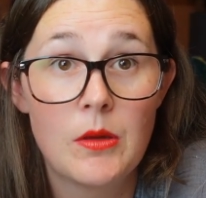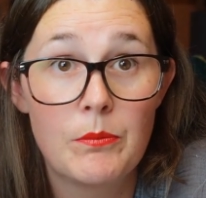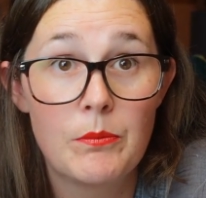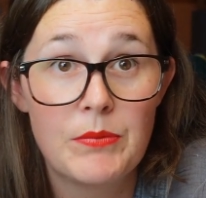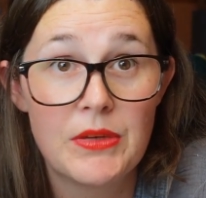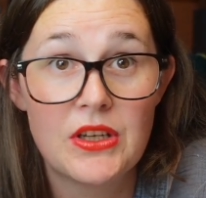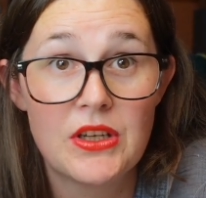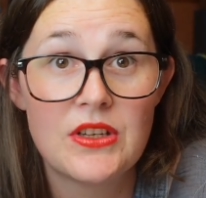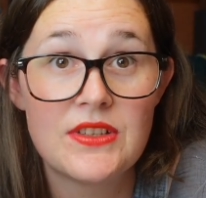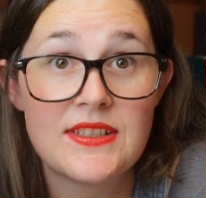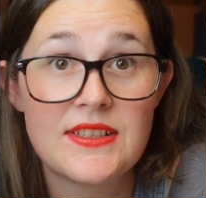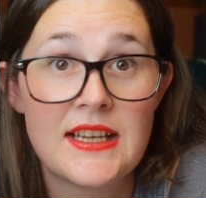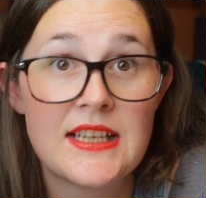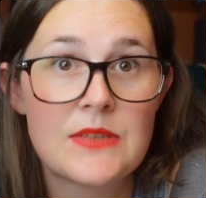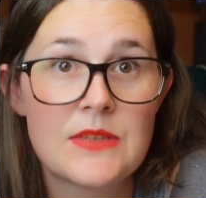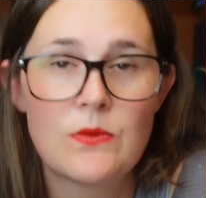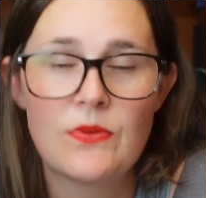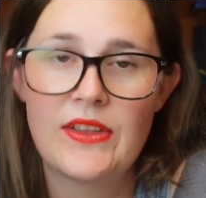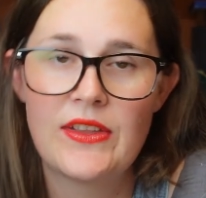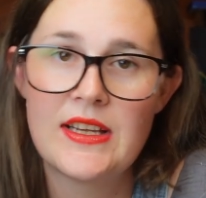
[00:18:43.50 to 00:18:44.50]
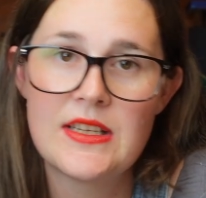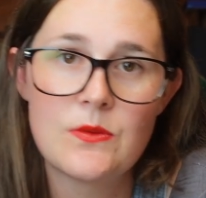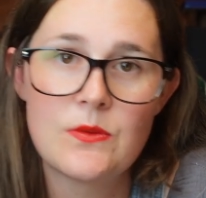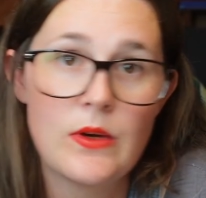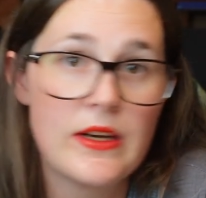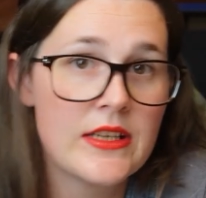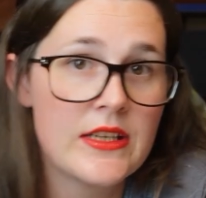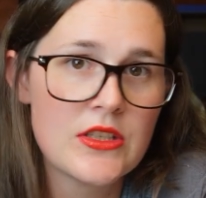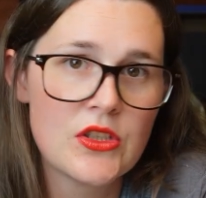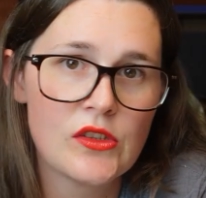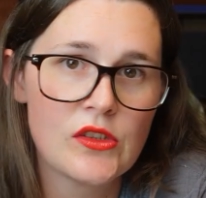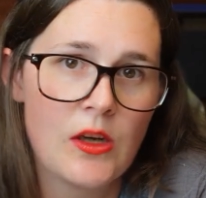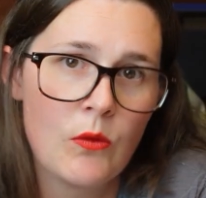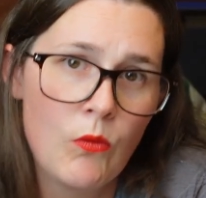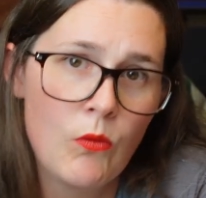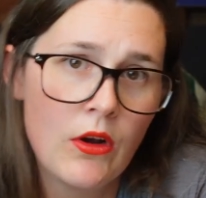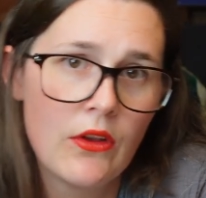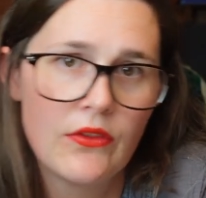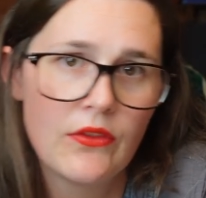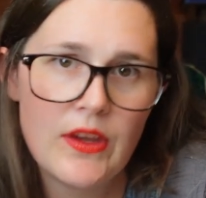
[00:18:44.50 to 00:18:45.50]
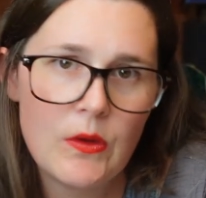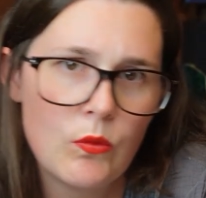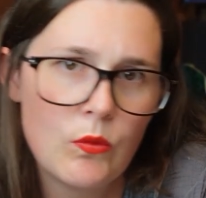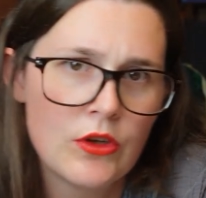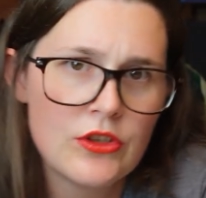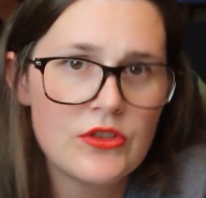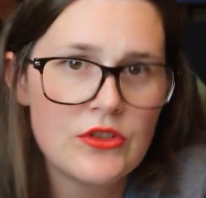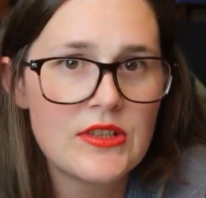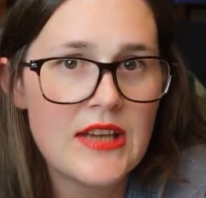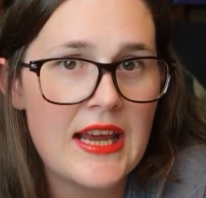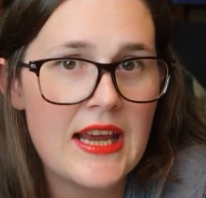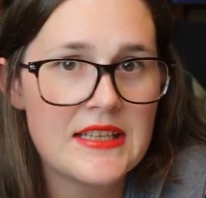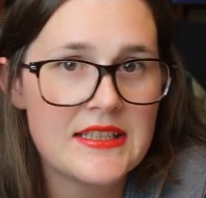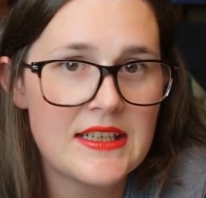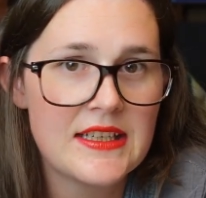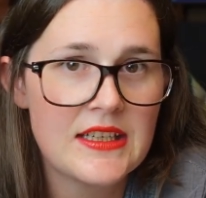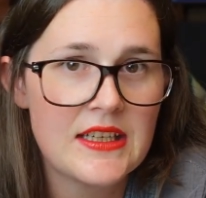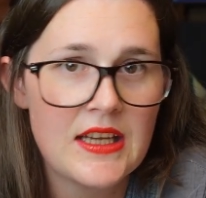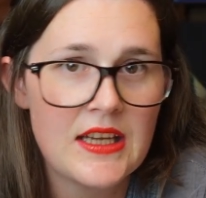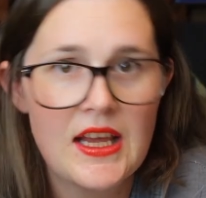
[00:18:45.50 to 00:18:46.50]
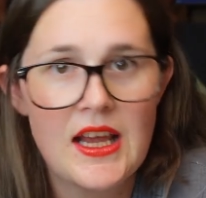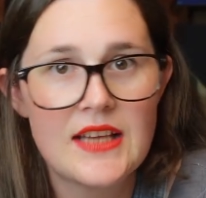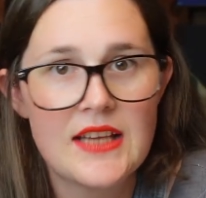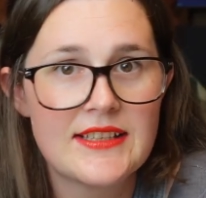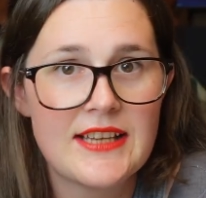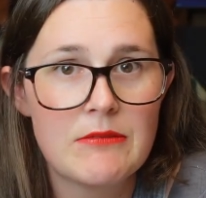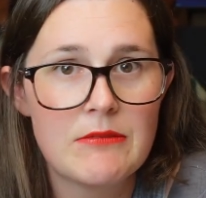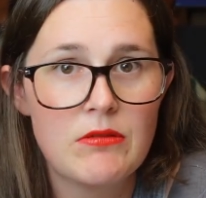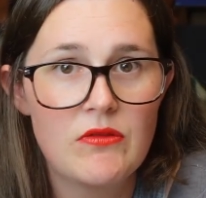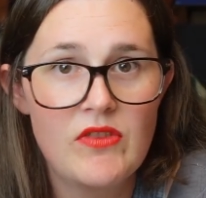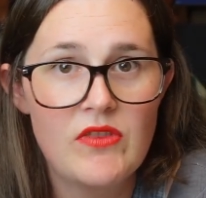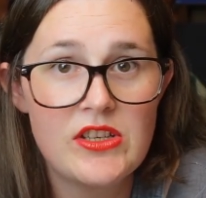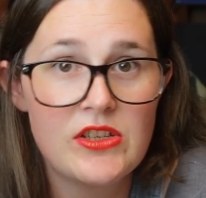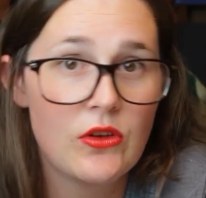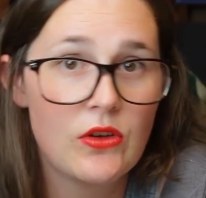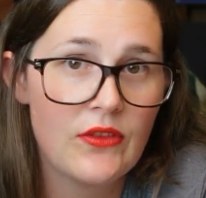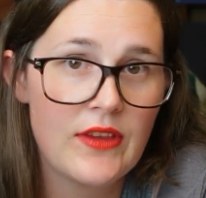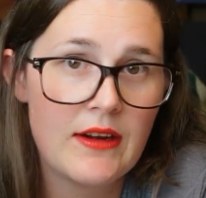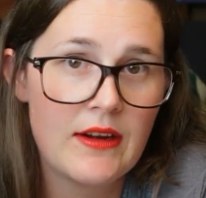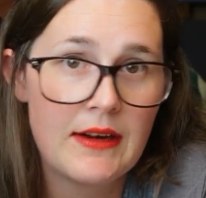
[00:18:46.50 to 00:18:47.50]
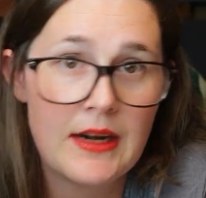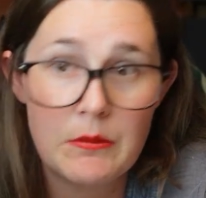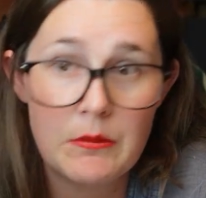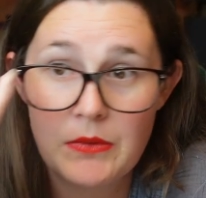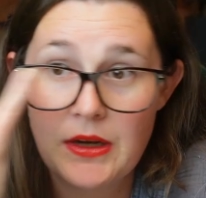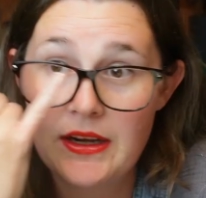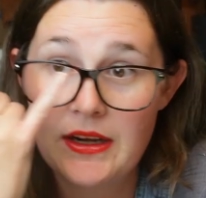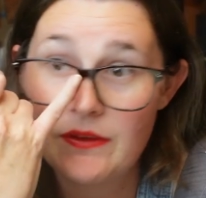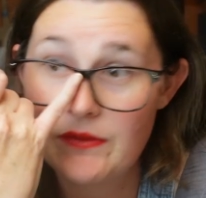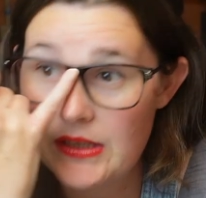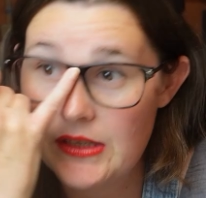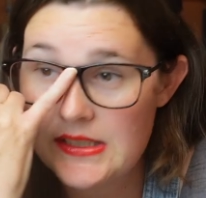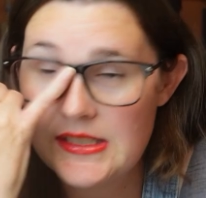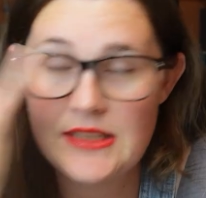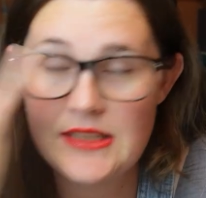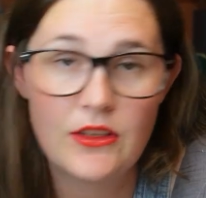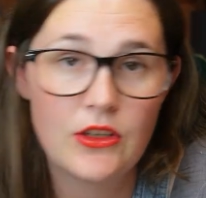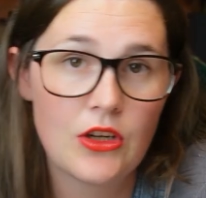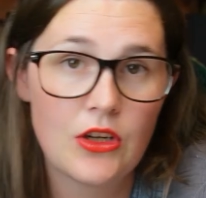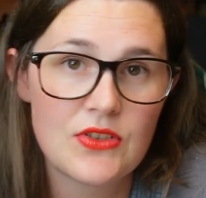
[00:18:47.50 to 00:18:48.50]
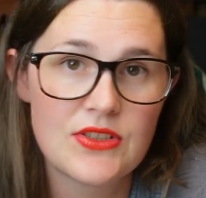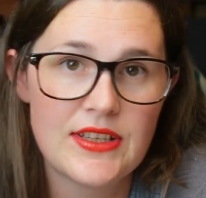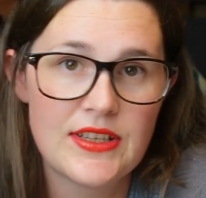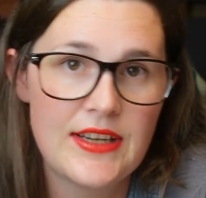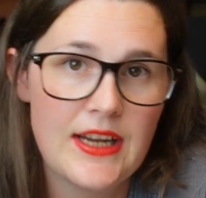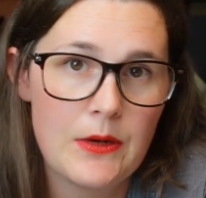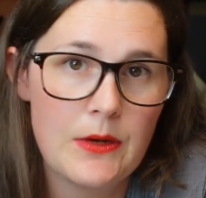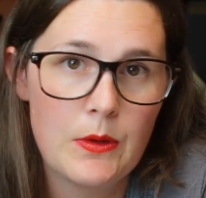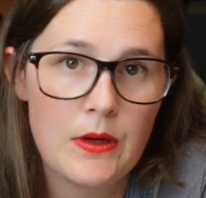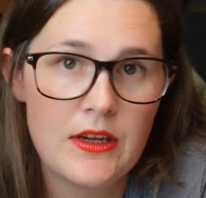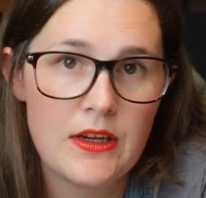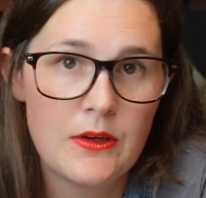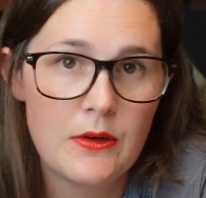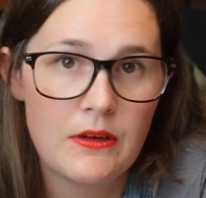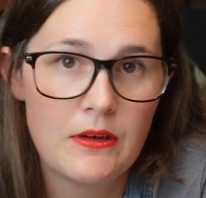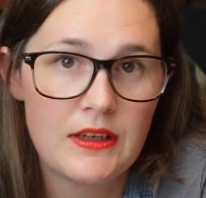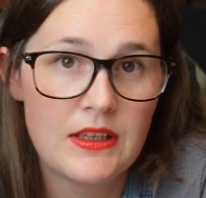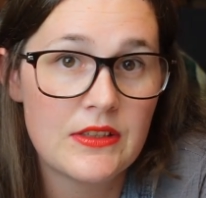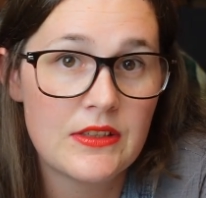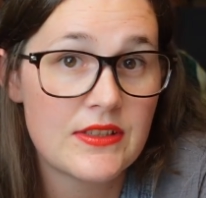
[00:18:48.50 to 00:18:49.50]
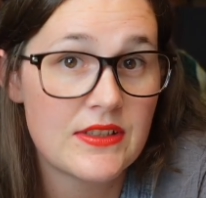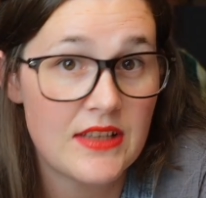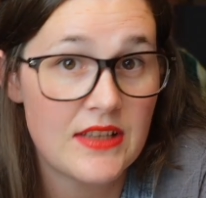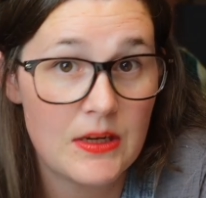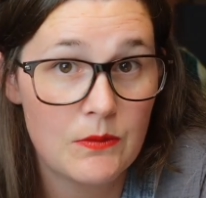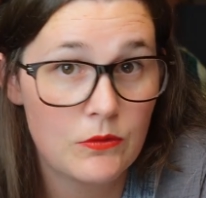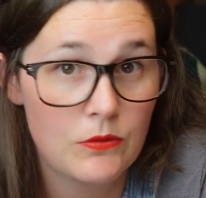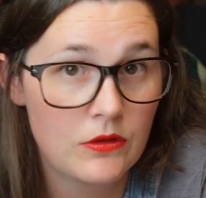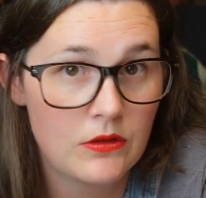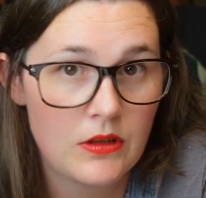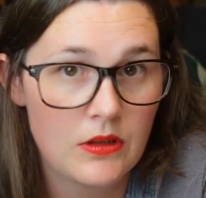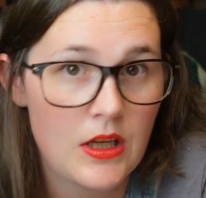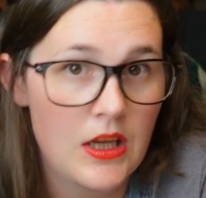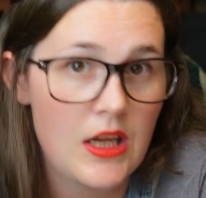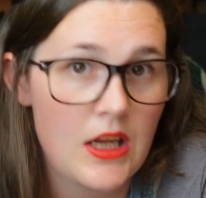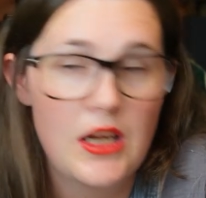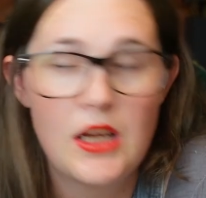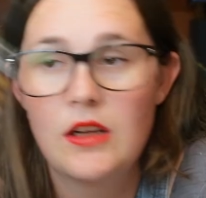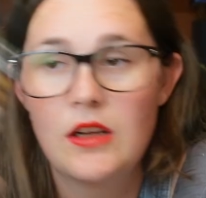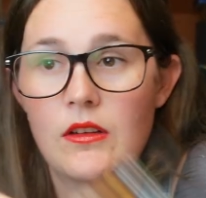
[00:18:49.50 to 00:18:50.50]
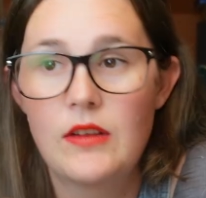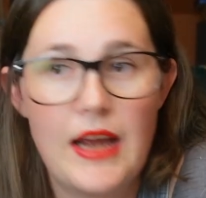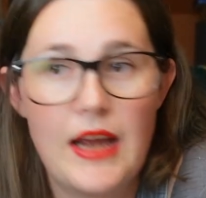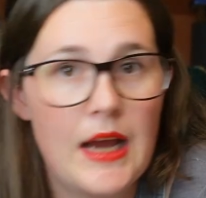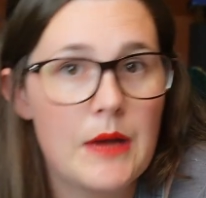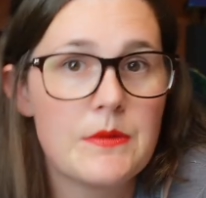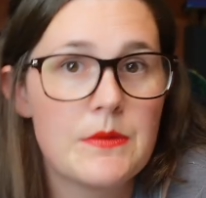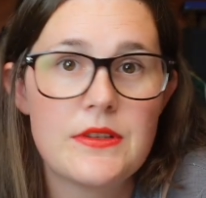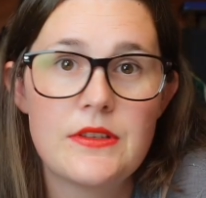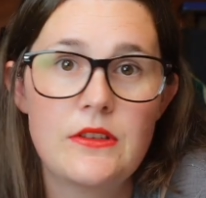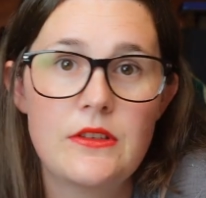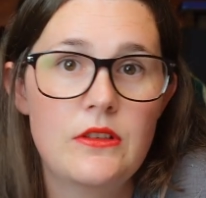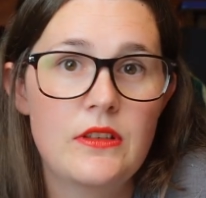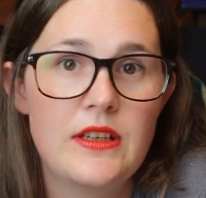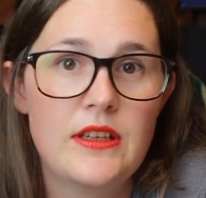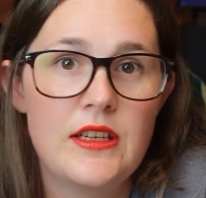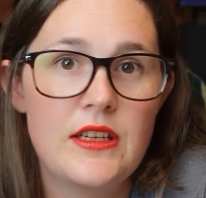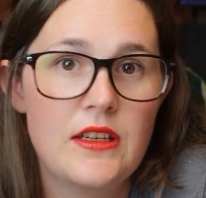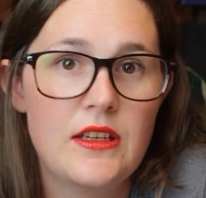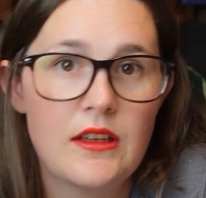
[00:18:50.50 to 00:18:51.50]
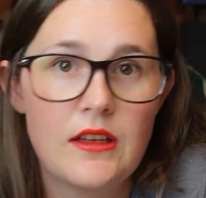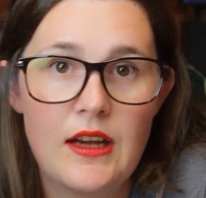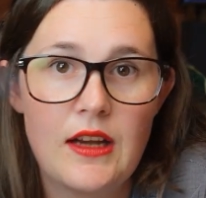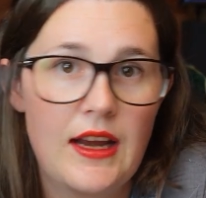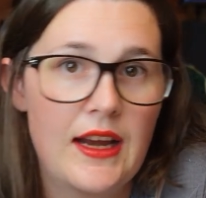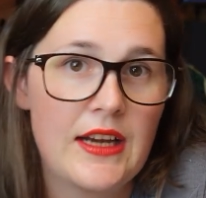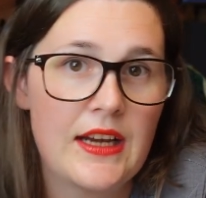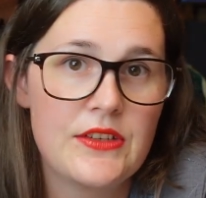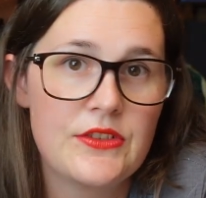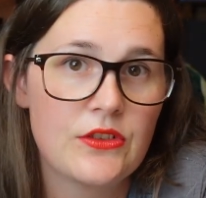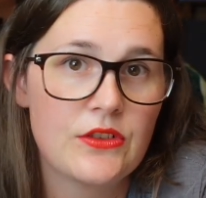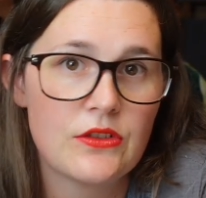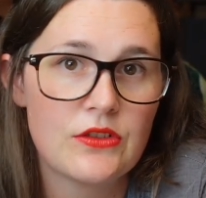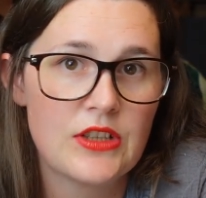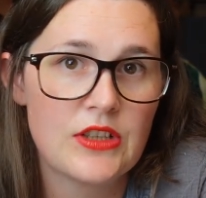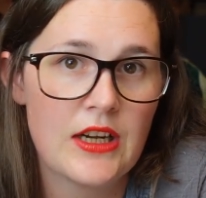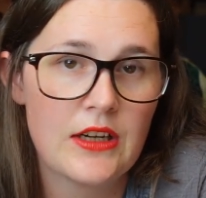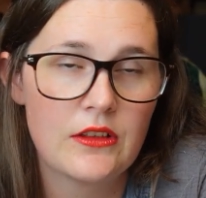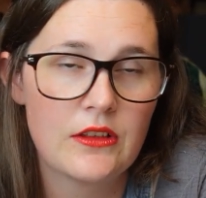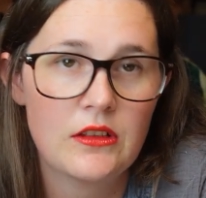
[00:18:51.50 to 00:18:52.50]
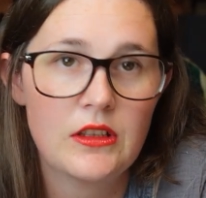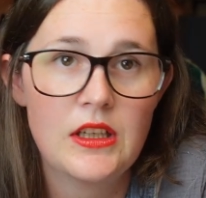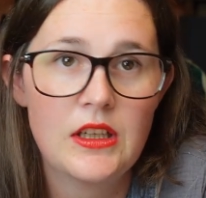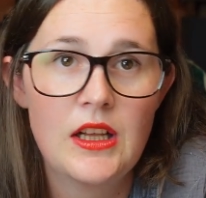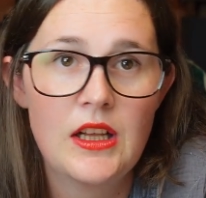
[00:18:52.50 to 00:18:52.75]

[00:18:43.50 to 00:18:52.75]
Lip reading: because that's what Instagram want. They want you to edit a separate video on their app, and if they see the content anywhere else, they will absolutely hide your channel.